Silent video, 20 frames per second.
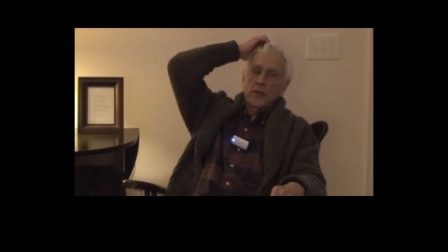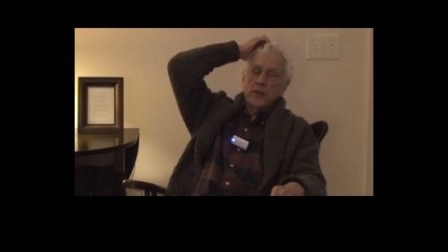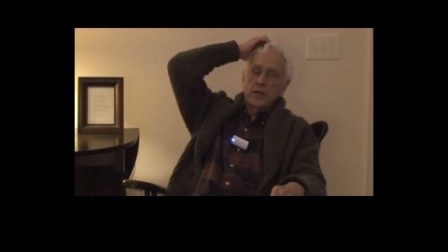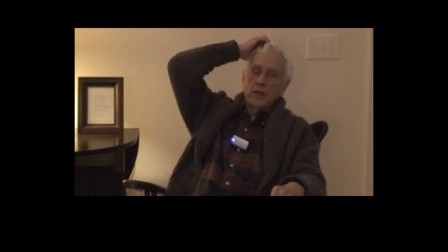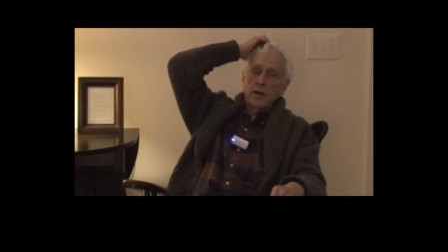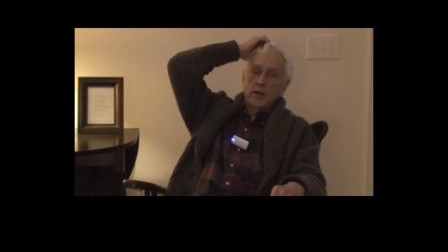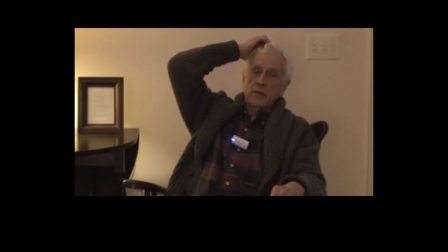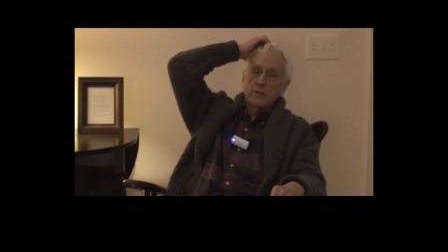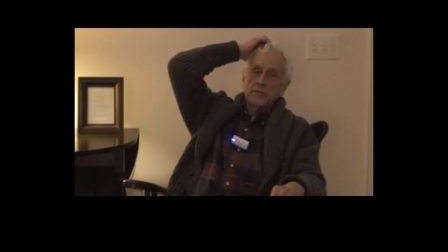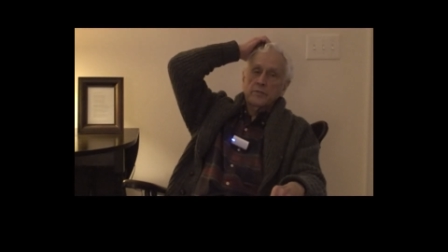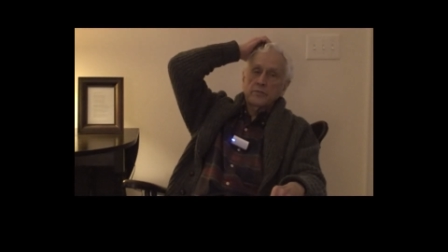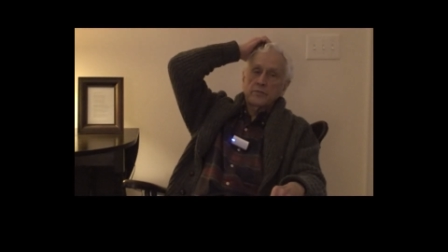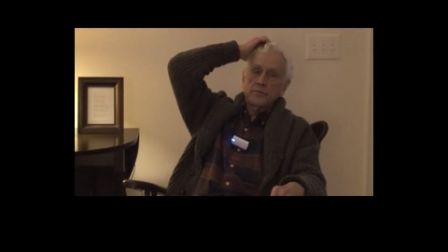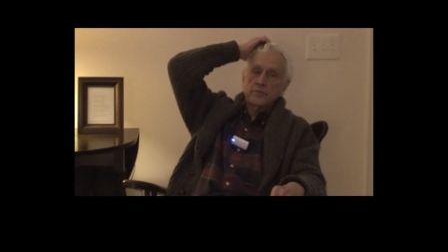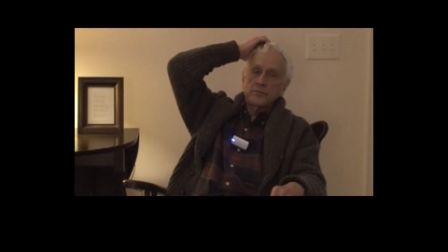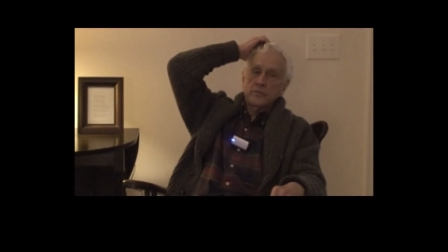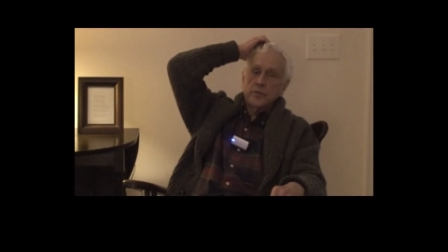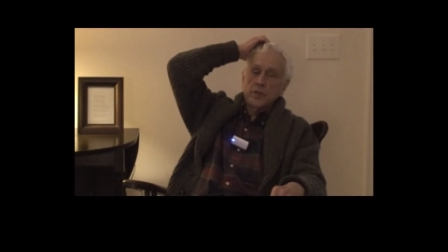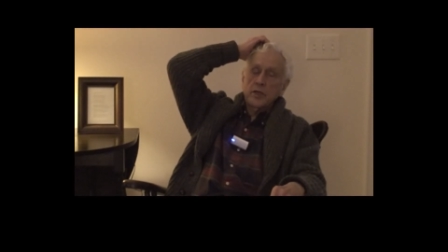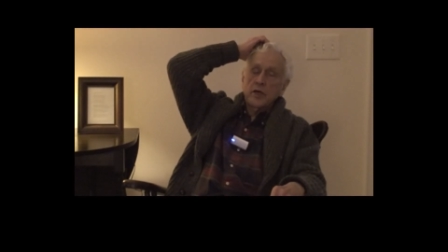Yeah,
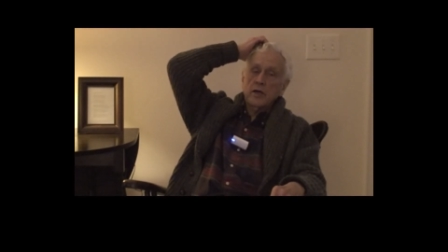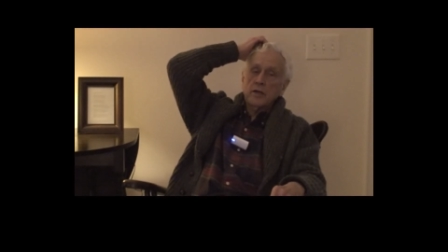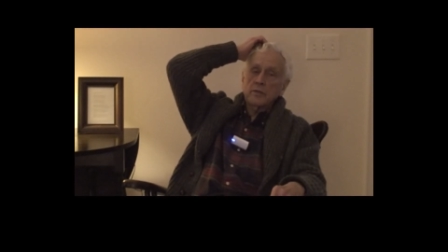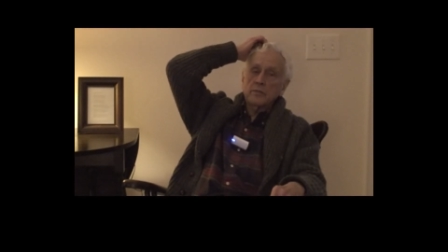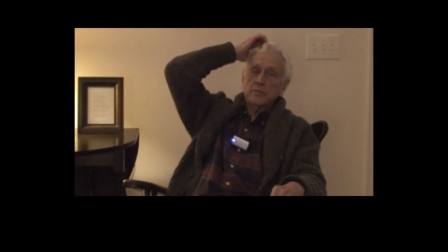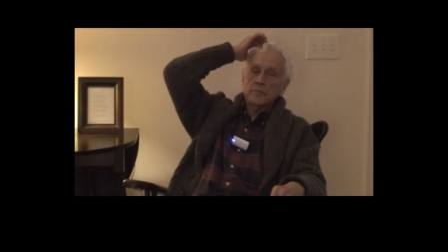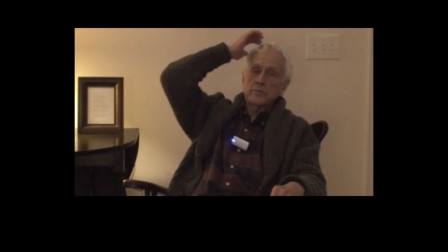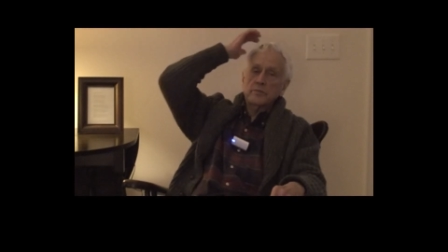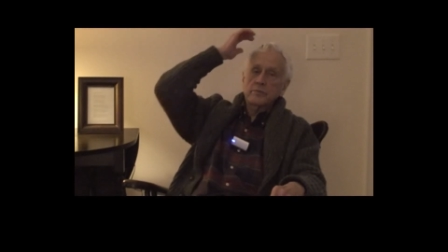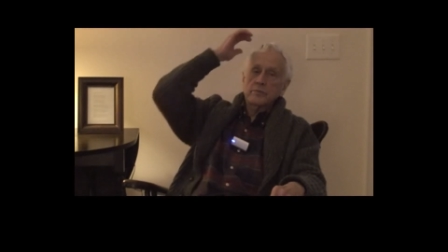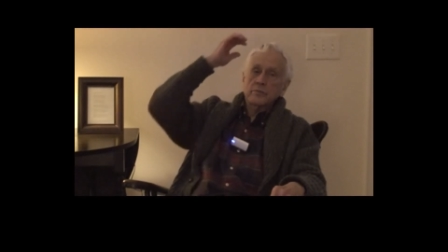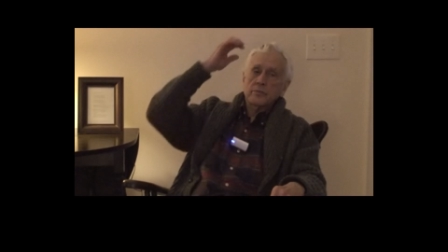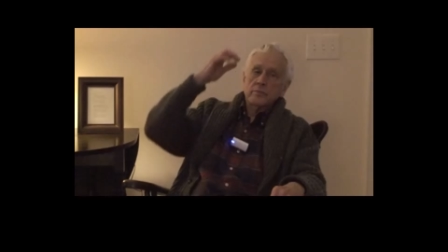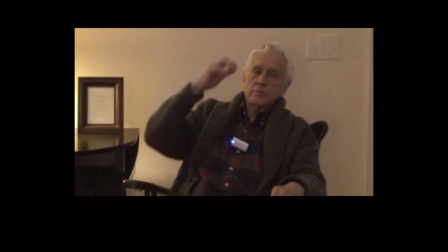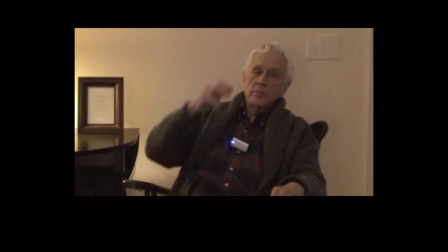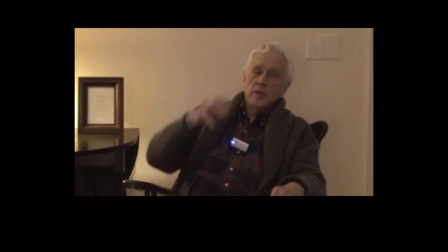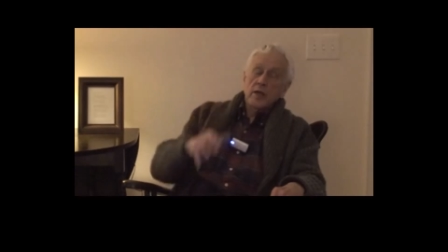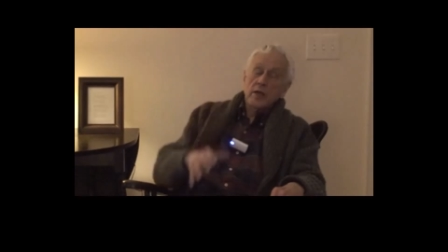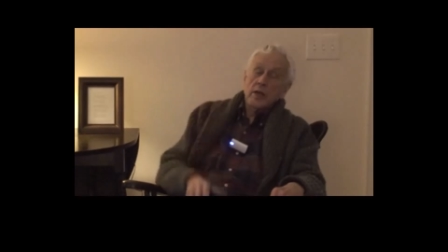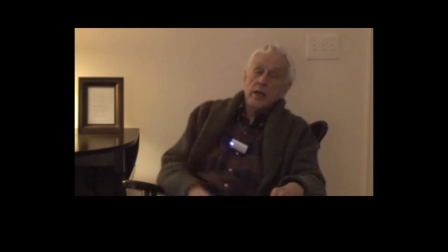mm-hmm. yeah.
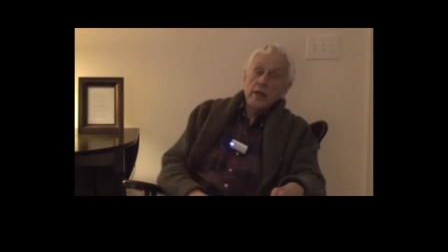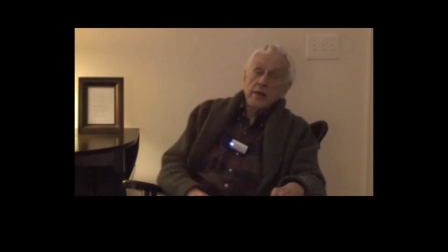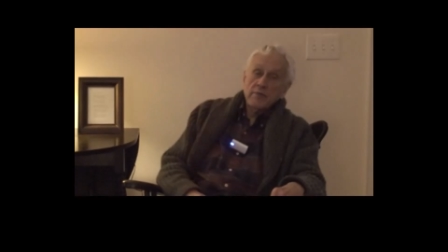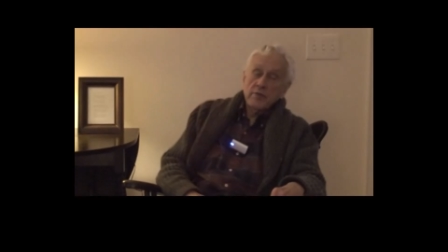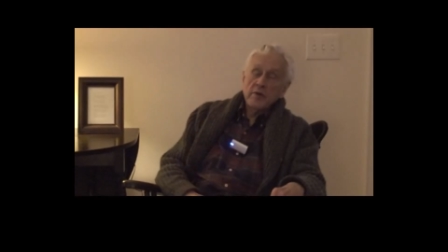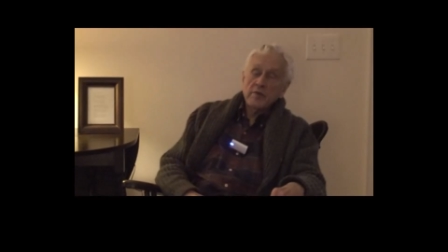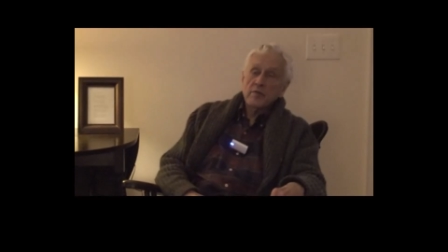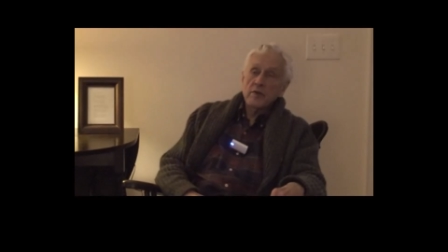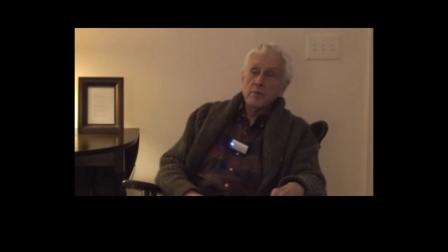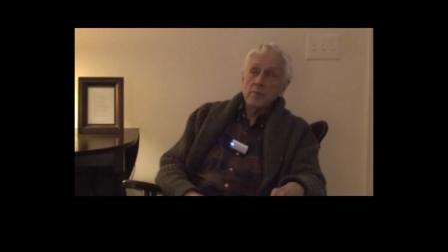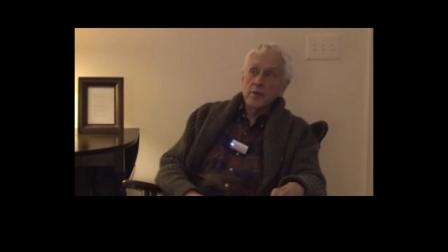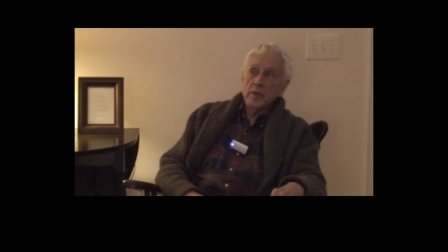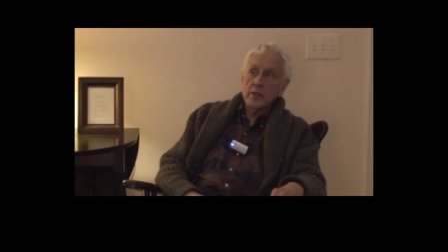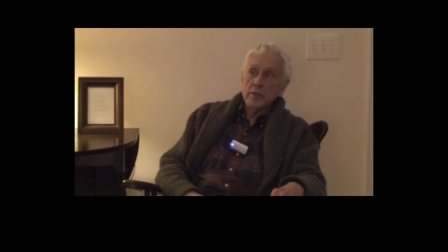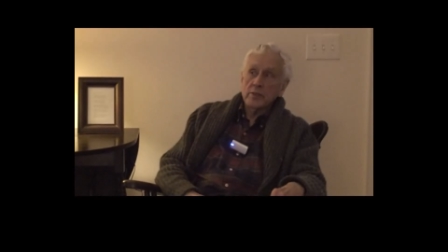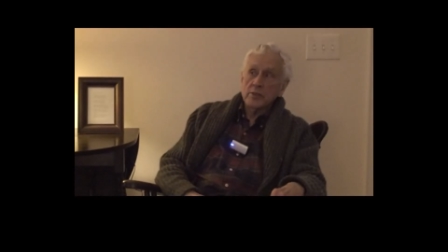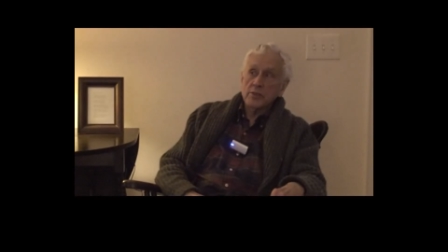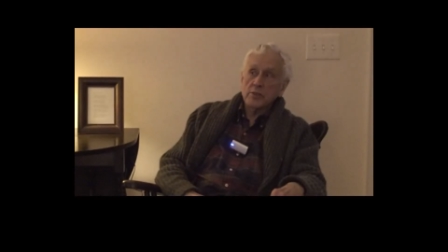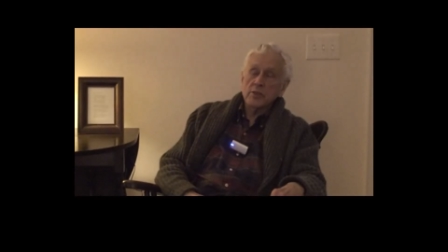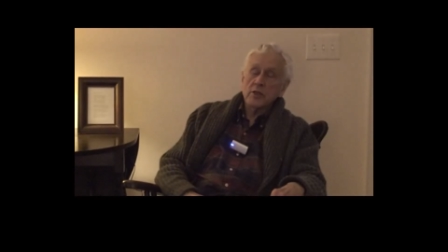And life giving
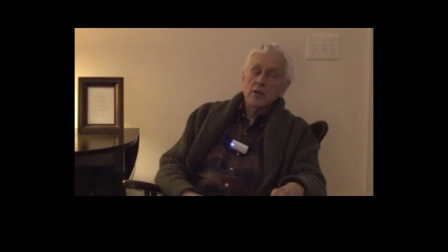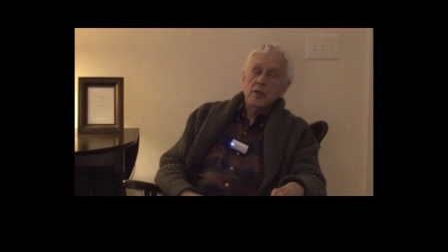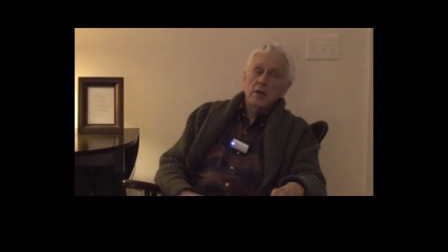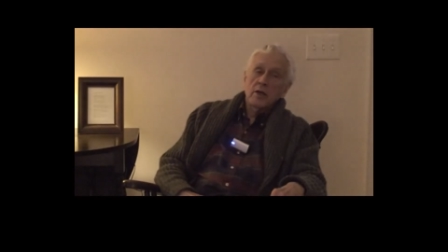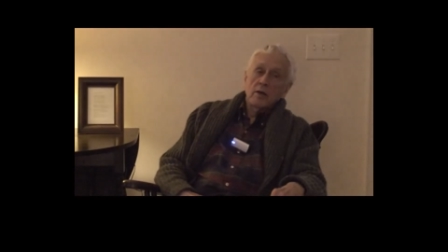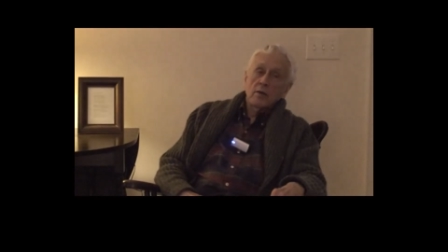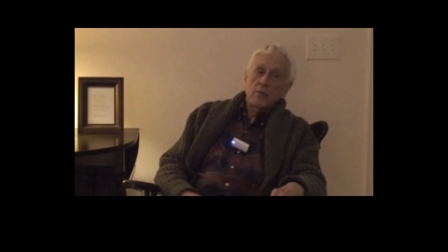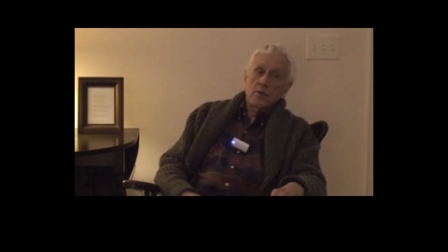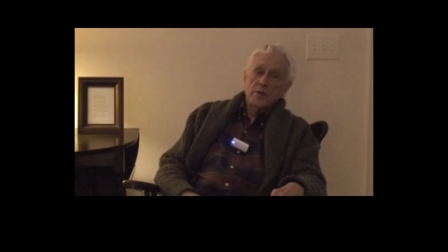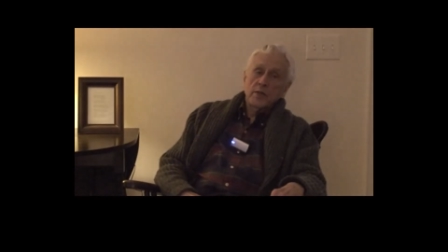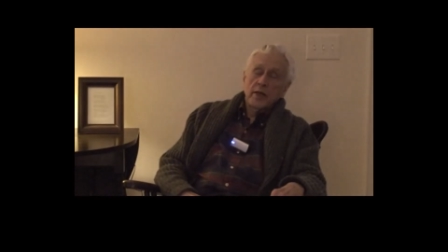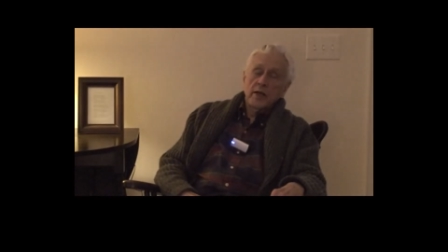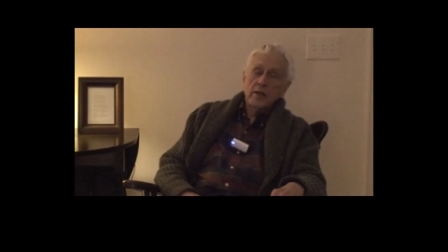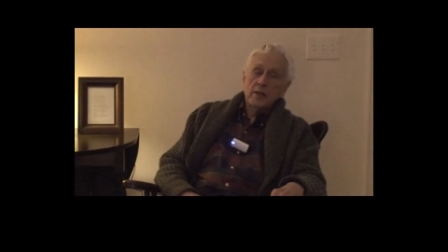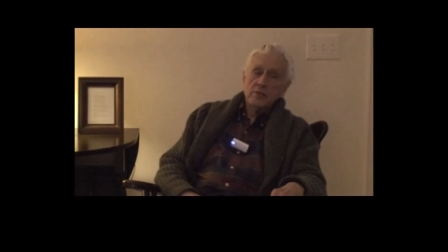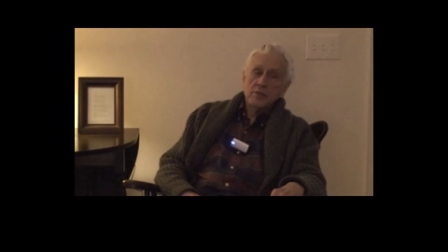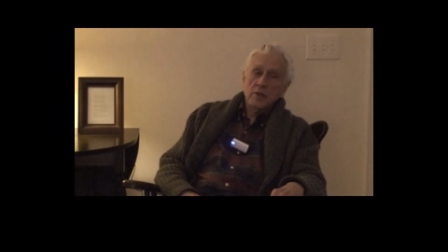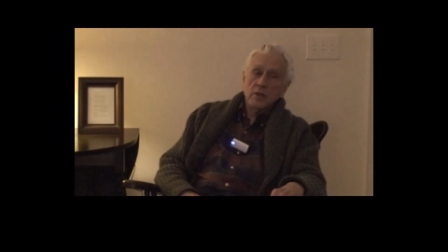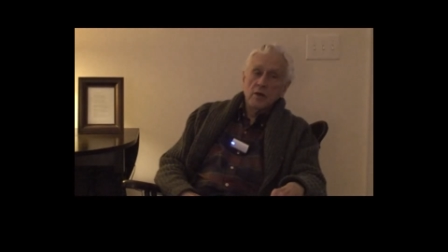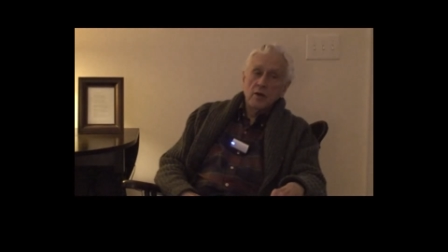means what the
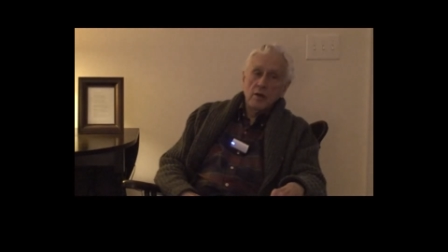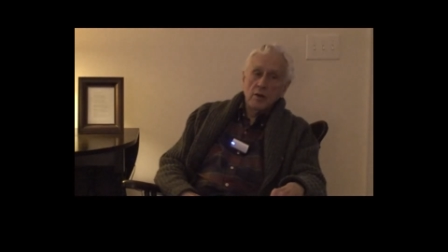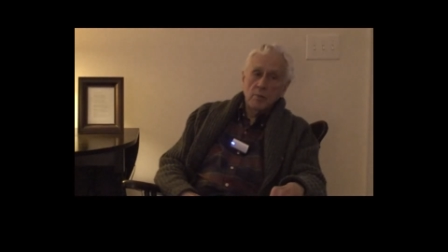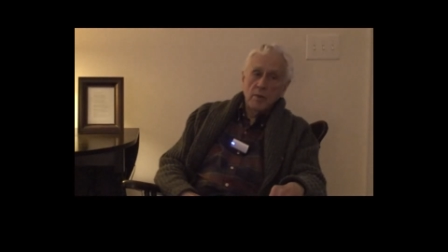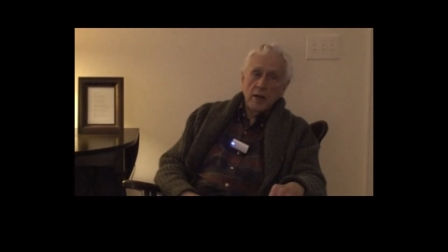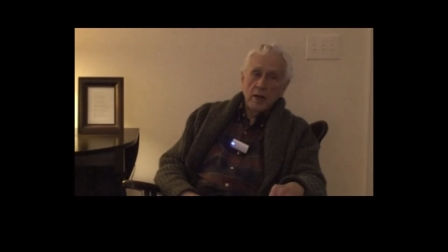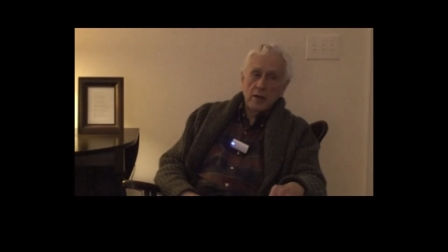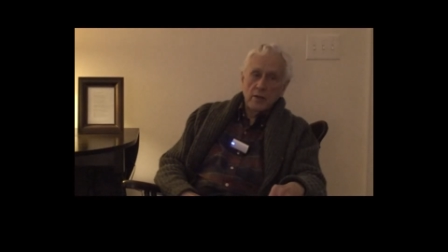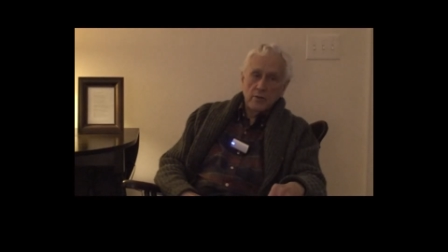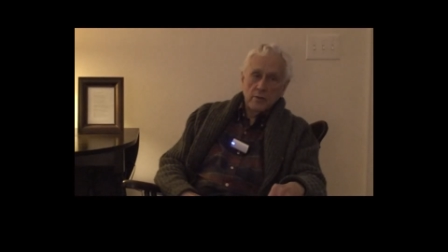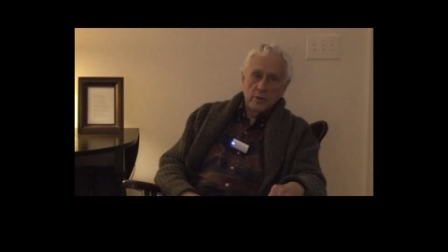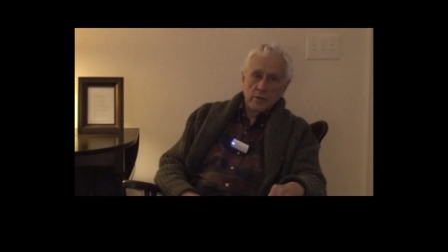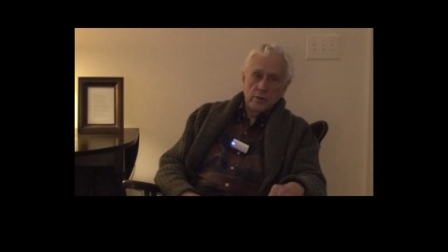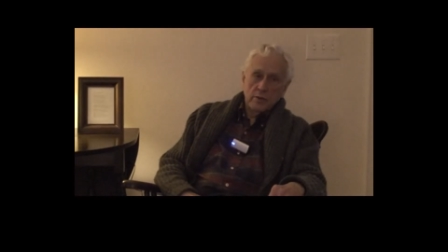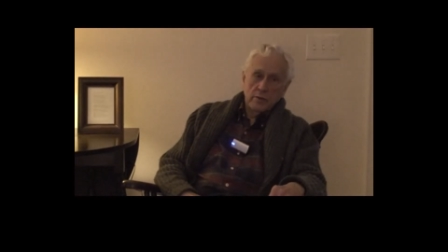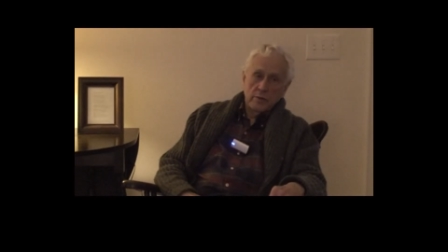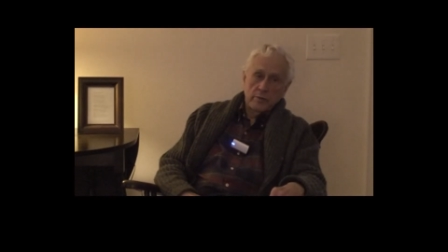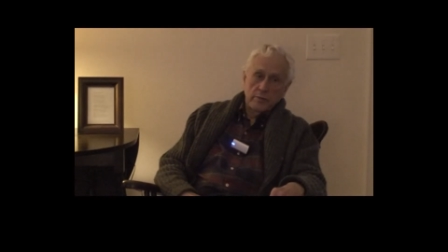hell is it all about?